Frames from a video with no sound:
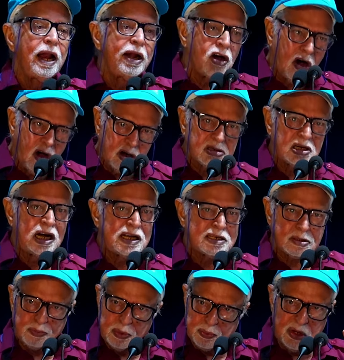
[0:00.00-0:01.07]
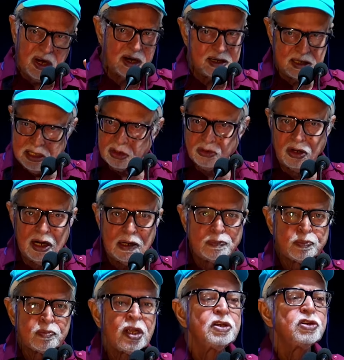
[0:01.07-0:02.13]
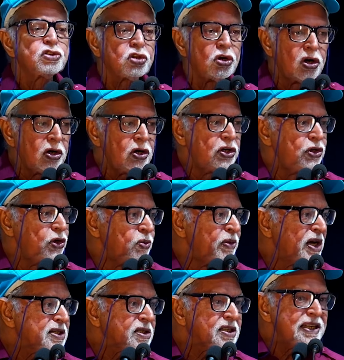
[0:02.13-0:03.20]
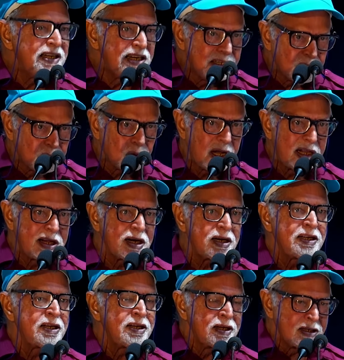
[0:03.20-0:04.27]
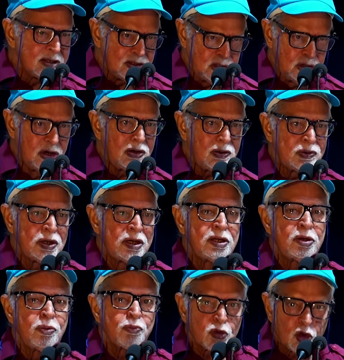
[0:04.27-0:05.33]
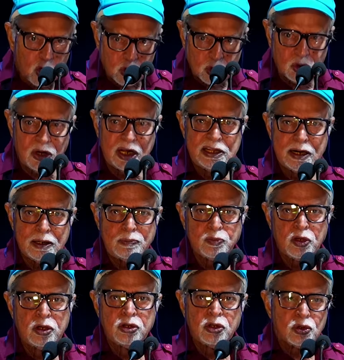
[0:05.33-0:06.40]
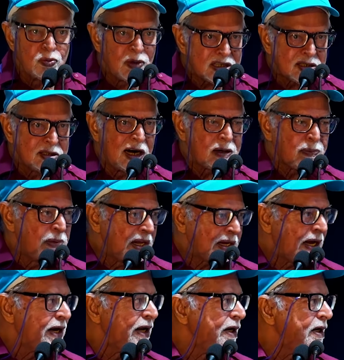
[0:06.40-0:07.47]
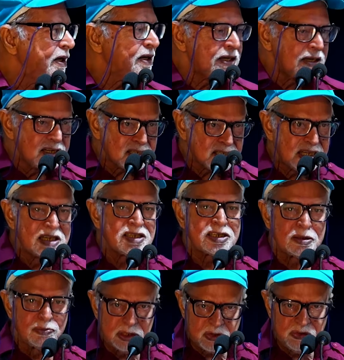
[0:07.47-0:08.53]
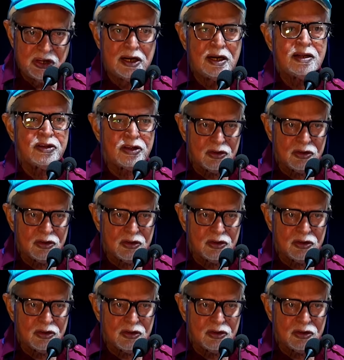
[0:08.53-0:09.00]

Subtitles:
and all caste people are equal. So you must eat together, cook together. Must not make any distinction between